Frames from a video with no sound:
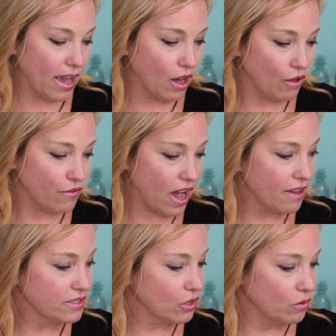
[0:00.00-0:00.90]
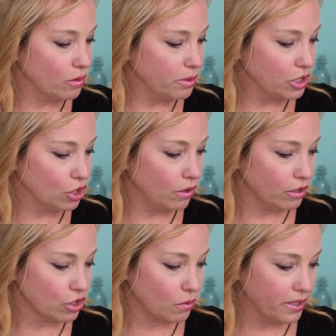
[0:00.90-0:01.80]
all five. So it would be
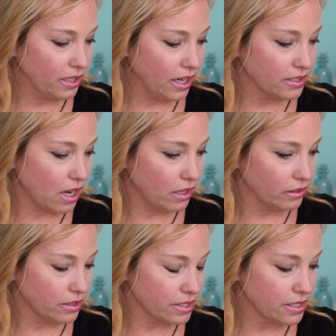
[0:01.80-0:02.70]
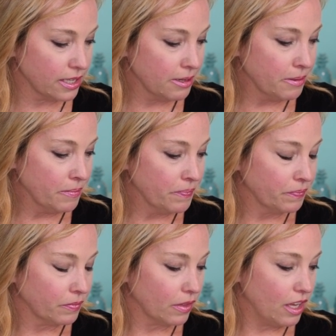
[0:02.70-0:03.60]
$229
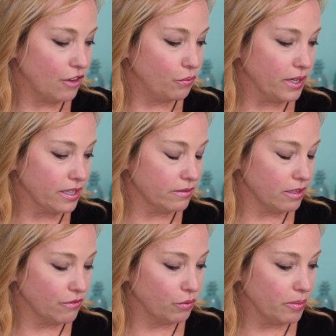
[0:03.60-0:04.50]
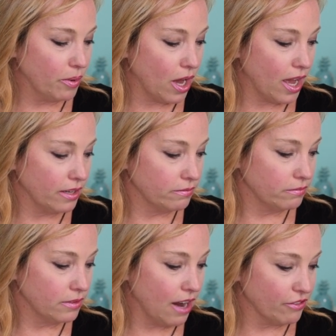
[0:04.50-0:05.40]
if we bought
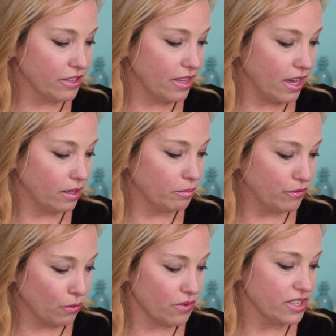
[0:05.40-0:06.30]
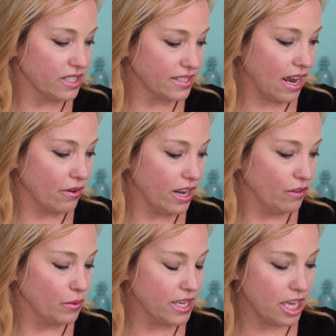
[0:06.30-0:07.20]
everything before the discount, and
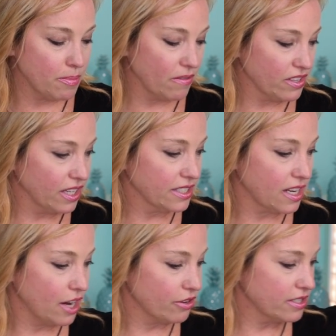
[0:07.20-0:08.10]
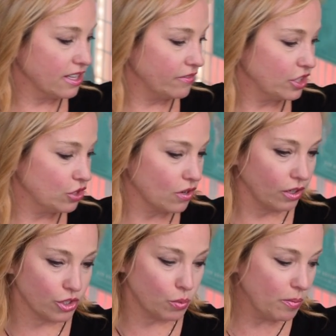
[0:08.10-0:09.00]
if we keep everything, it's
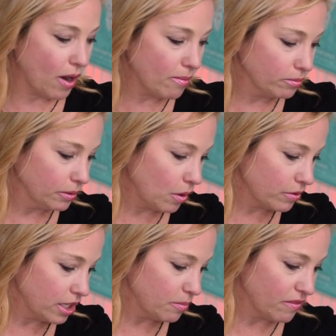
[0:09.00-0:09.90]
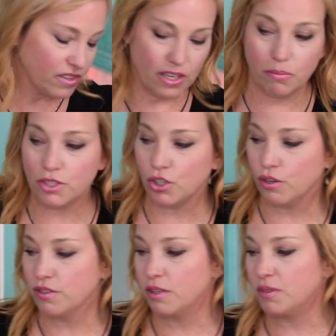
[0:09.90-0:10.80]
$172. We probably won't keep everything. Mr.
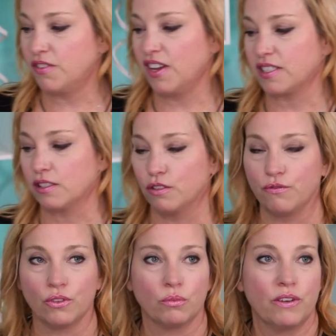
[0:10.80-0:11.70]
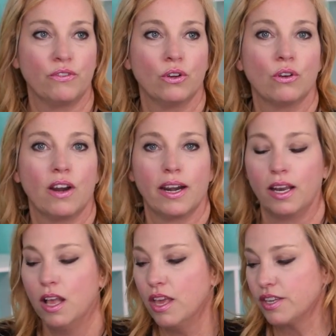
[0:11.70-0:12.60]
Cruise's TV has a little referral
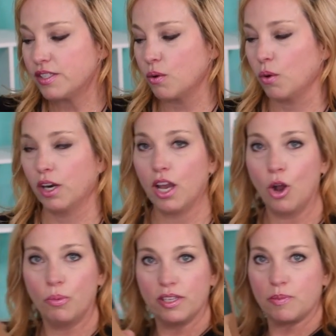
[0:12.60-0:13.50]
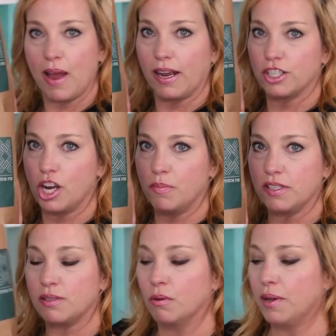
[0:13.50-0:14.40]
credit. So we're gonna open this package up
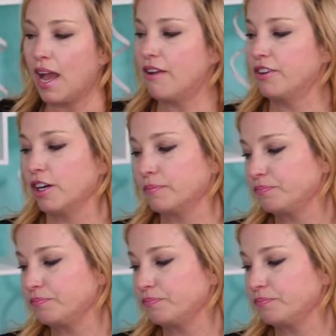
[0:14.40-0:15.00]
and see what we have here.